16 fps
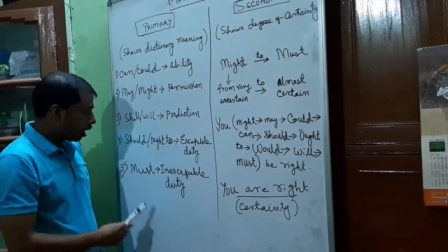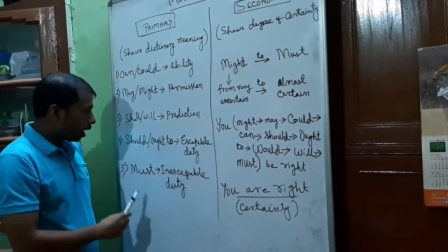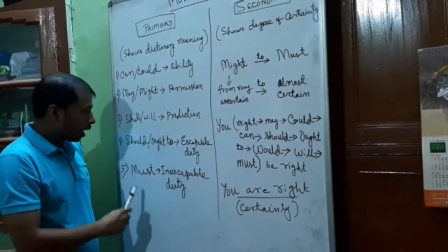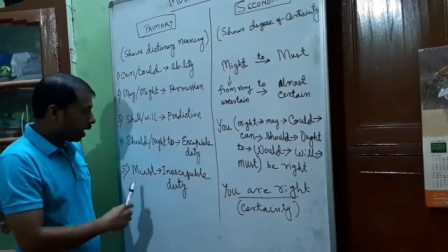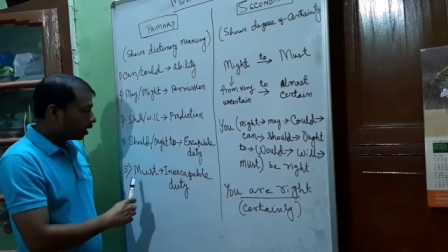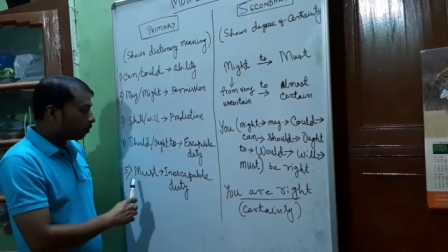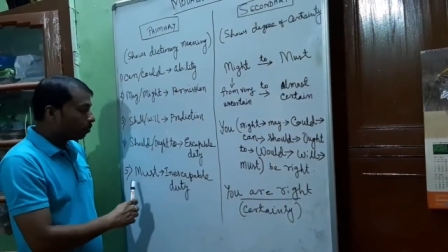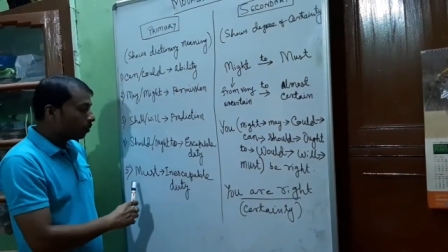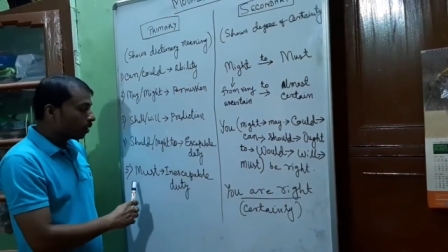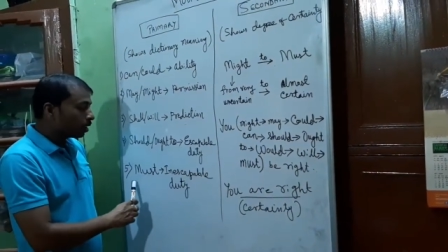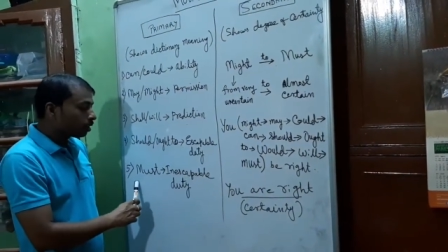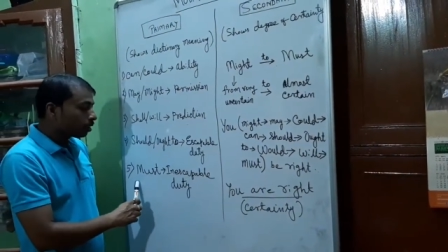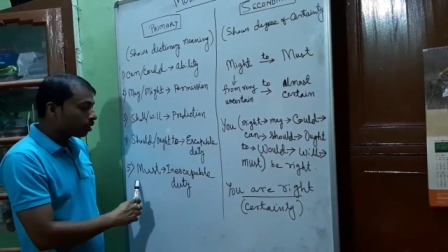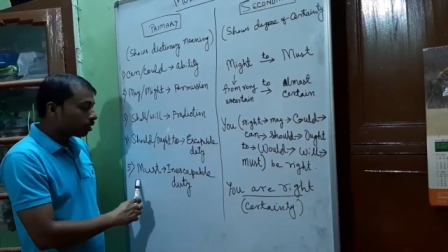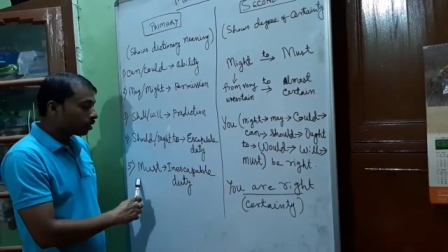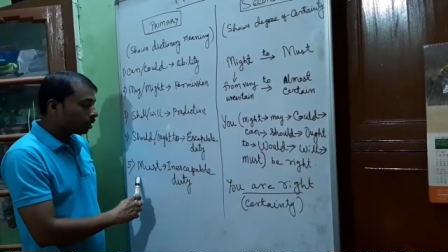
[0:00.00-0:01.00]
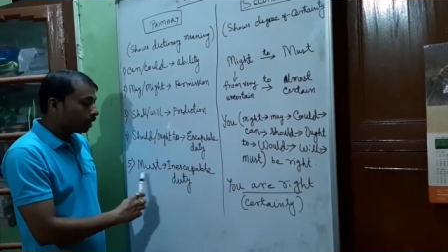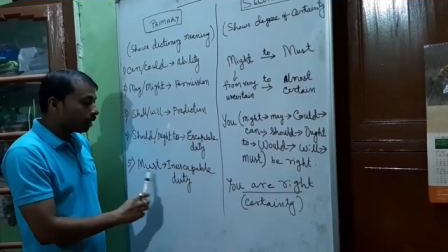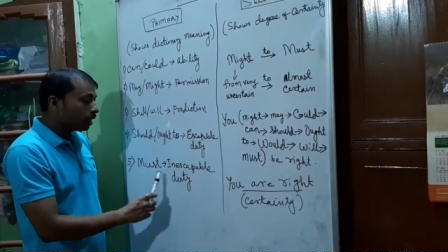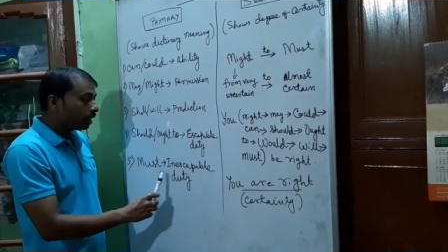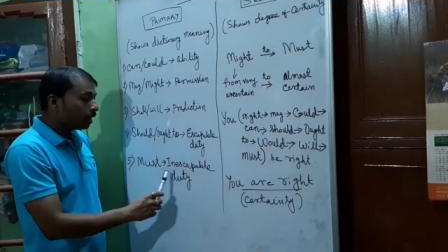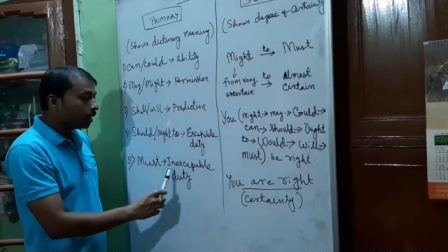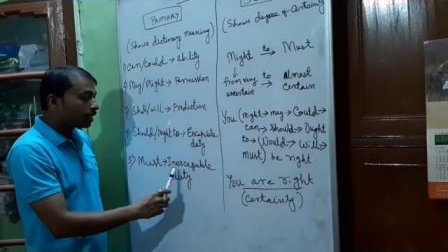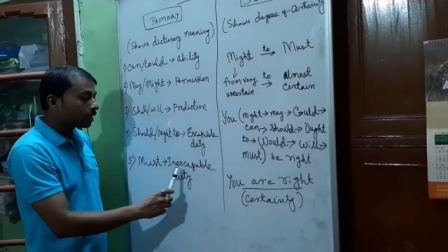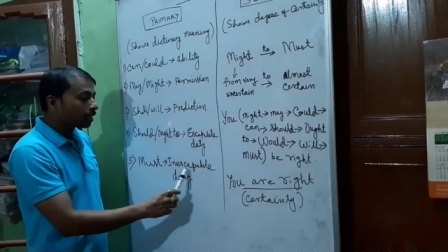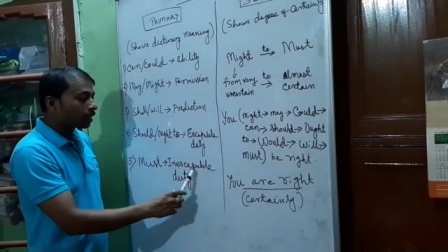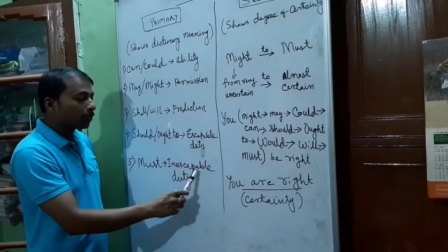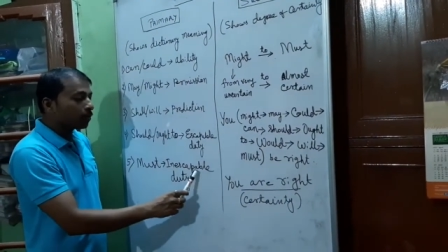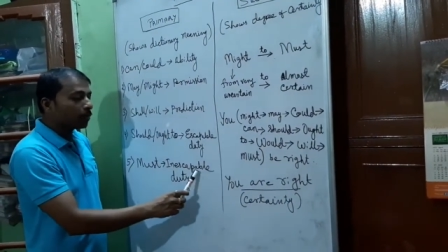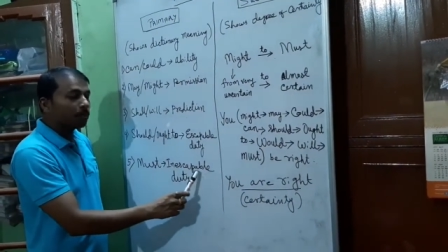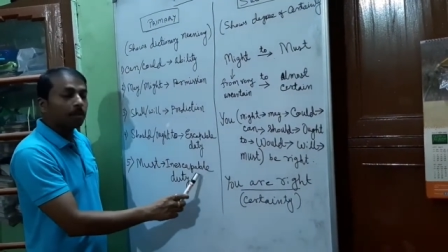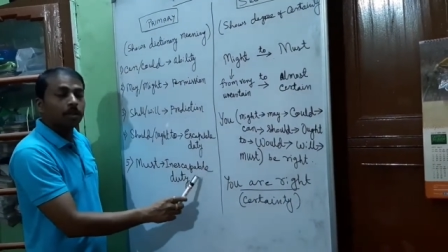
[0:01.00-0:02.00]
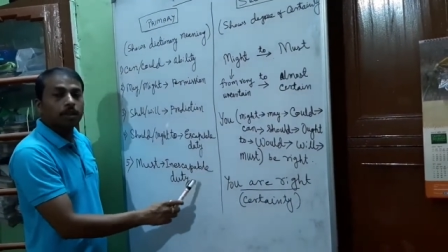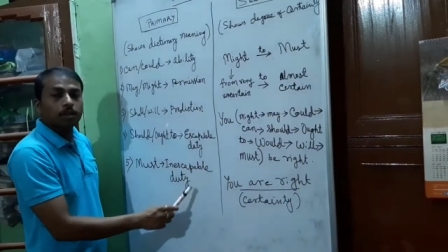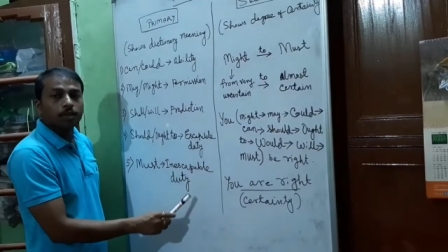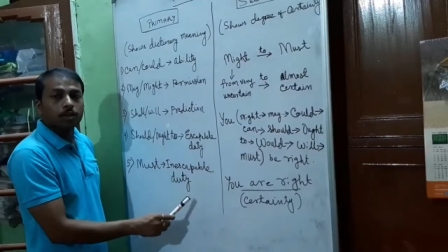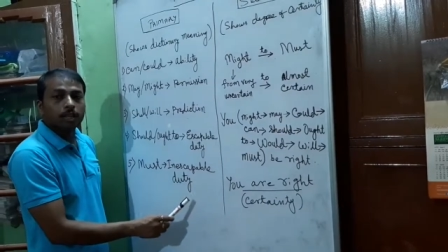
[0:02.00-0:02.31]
And must, inescapable duty.